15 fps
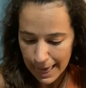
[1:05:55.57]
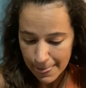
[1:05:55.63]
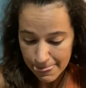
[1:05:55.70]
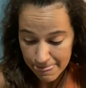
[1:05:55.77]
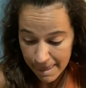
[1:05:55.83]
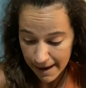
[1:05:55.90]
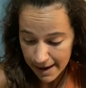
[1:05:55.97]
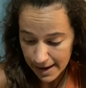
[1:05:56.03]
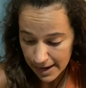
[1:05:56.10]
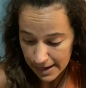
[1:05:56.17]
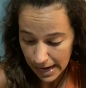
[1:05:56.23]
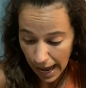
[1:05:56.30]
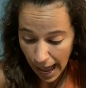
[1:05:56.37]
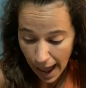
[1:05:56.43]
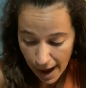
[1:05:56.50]
and
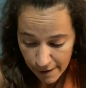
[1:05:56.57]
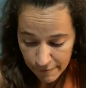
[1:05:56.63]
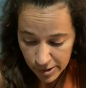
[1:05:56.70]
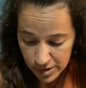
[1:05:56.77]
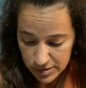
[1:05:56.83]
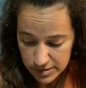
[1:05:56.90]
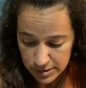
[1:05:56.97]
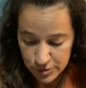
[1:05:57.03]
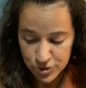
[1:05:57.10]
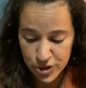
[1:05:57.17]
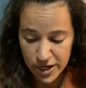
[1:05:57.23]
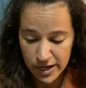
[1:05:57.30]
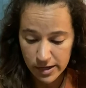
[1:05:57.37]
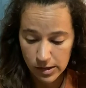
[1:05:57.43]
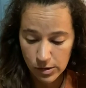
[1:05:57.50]
then I've also
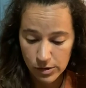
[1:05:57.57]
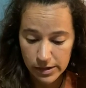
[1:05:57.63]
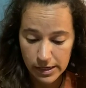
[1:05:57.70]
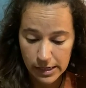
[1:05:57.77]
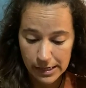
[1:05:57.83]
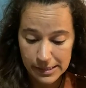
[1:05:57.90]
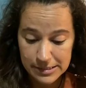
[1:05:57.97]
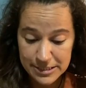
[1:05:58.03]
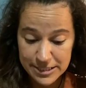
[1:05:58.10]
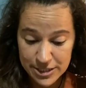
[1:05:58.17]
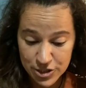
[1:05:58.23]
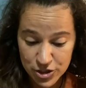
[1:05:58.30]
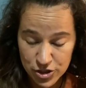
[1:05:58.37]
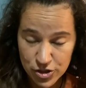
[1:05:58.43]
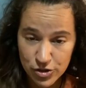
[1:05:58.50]
channeled an
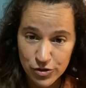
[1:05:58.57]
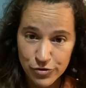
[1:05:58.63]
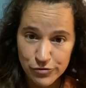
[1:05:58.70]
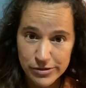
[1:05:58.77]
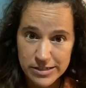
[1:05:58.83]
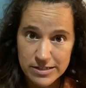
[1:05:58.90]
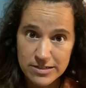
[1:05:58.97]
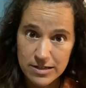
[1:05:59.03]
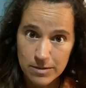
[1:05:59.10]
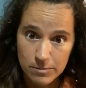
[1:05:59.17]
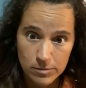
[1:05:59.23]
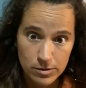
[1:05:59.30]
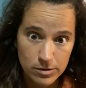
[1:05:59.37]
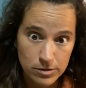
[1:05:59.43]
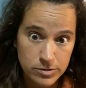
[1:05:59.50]
additional three
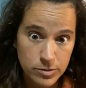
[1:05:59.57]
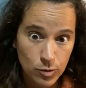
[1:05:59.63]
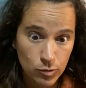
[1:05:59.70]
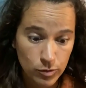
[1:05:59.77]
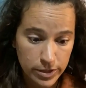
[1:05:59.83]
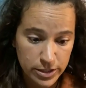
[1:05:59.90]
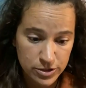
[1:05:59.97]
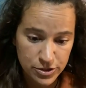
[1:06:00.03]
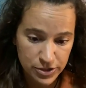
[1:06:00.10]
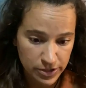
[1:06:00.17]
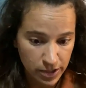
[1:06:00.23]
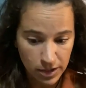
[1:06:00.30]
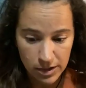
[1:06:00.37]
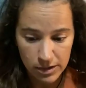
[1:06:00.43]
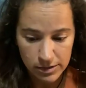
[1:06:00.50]
symbols, which
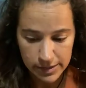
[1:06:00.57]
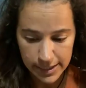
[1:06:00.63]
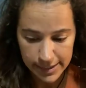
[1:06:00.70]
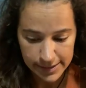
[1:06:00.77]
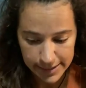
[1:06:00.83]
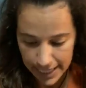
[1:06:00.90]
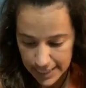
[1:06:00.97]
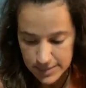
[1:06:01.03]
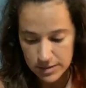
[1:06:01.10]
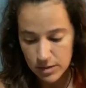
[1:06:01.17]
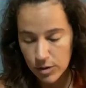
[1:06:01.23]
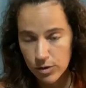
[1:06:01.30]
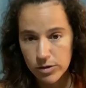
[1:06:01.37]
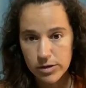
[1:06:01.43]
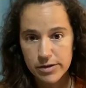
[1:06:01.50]
y'all like, that's
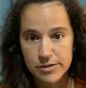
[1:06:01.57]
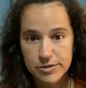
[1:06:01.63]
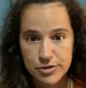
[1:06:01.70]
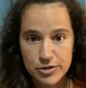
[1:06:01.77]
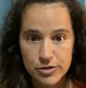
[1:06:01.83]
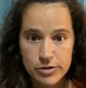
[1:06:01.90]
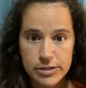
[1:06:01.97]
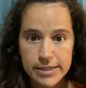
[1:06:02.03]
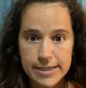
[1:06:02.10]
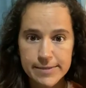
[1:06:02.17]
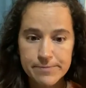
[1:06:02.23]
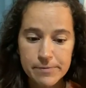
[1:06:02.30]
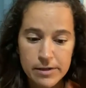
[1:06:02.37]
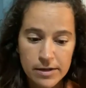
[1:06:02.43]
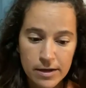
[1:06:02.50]
a whole other
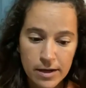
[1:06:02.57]
story.